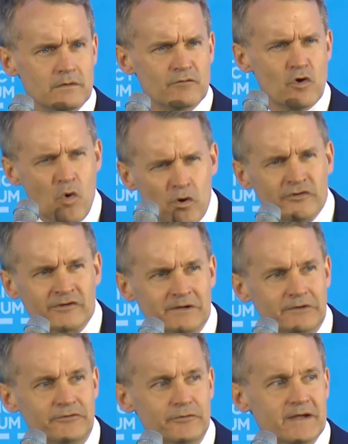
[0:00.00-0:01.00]
Of course I'm going
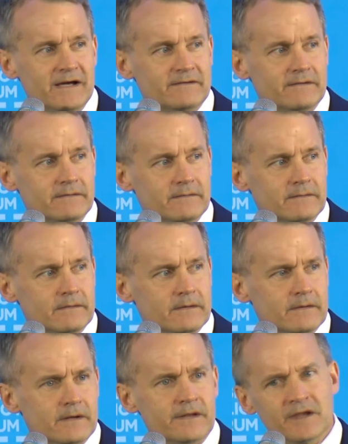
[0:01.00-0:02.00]
to do that.
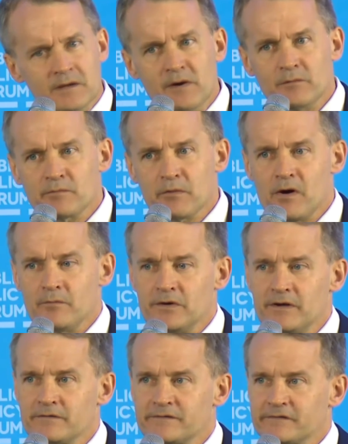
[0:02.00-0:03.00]
And then I met with Bronwyn
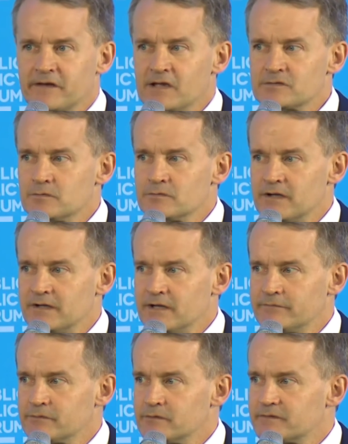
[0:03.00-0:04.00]
Air in Saskatchewan right
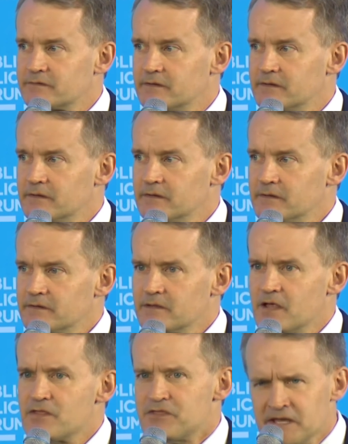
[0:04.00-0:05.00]
afterwards.
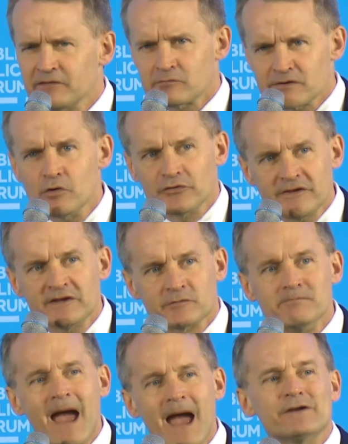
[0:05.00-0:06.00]
Those things
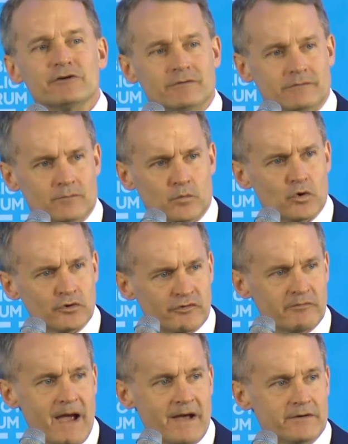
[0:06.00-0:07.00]
matter. Words
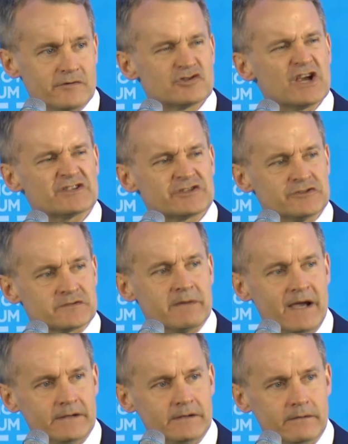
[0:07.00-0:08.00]
matter. Gestures
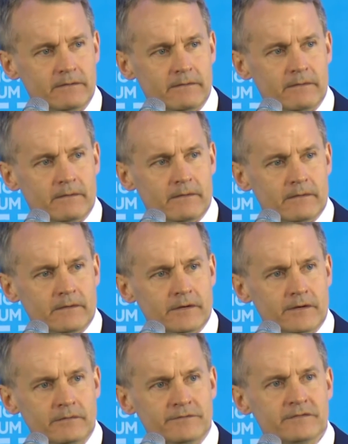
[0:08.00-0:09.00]
matter. You
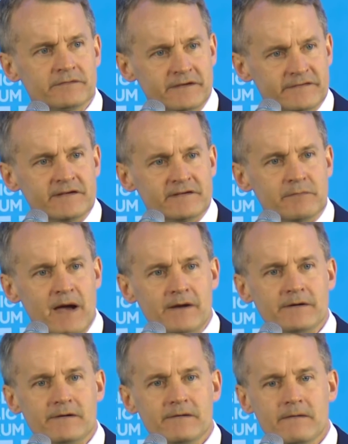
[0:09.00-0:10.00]
know, these things
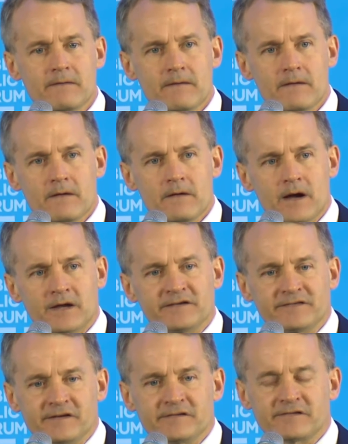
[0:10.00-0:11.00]
matter. And I
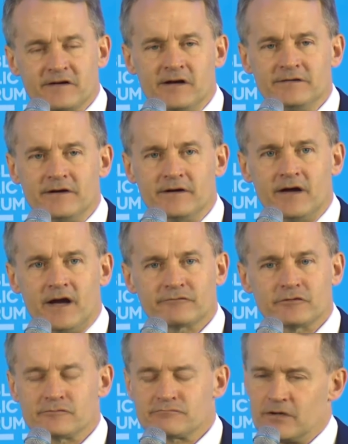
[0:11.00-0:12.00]
said to Sonia
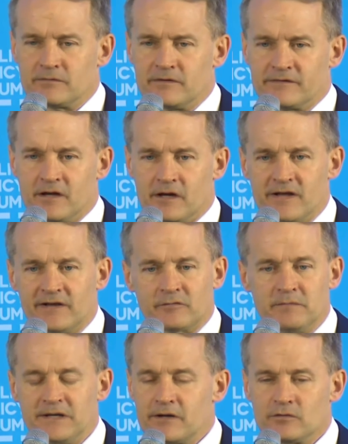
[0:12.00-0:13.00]
after our next
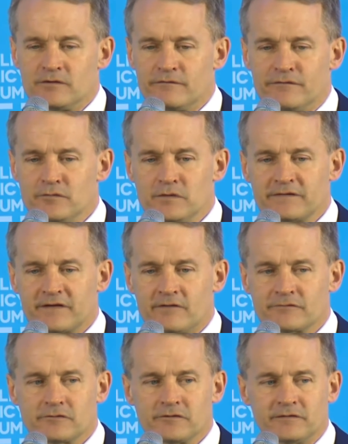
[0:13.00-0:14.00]
meeting, only a few weeks
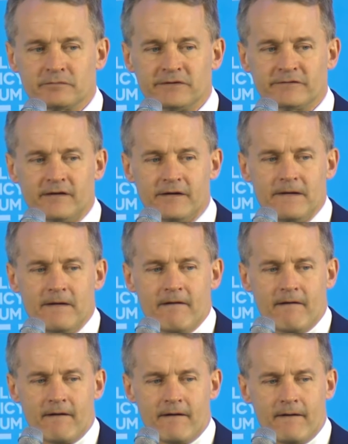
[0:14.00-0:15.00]
after Christmas,
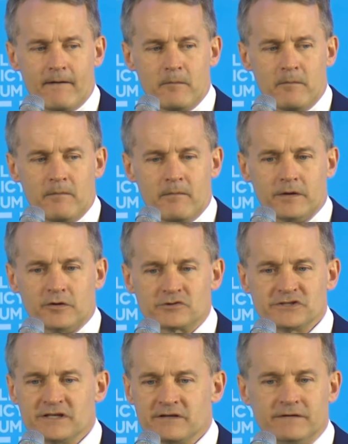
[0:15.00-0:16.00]
you know,
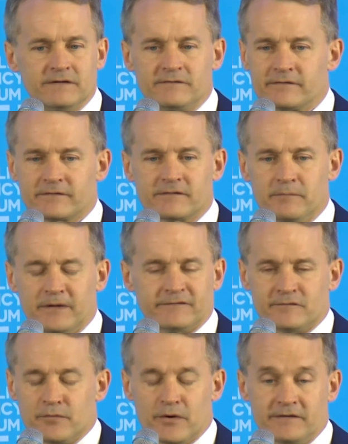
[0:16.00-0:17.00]
she convenes the best
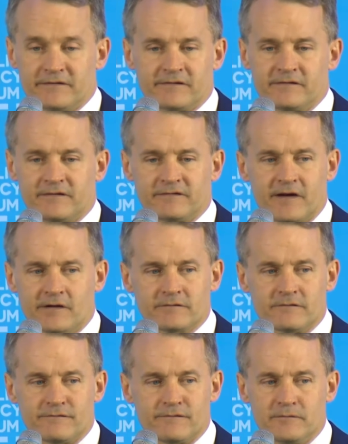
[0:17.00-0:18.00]
and brightest in the
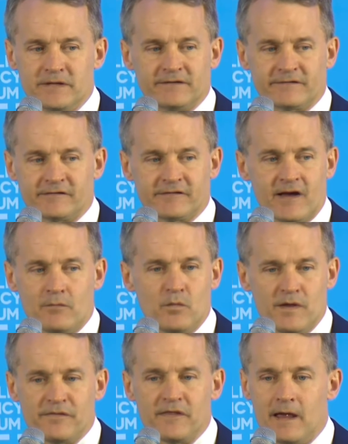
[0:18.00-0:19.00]
sector for me to sit down
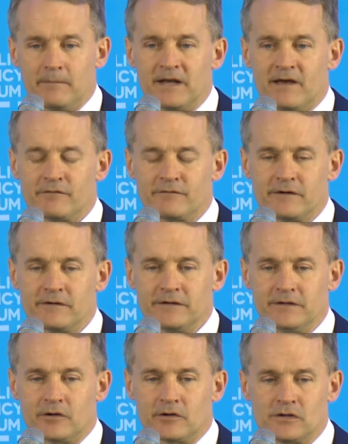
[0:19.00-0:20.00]
with them and have a very,
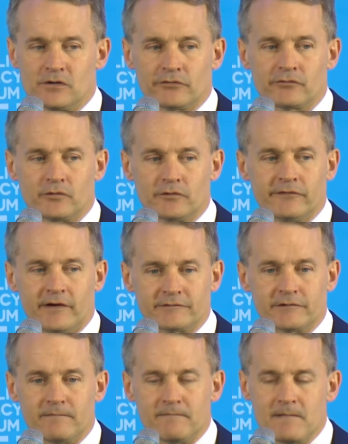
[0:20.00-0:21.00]
you know, closed-door session.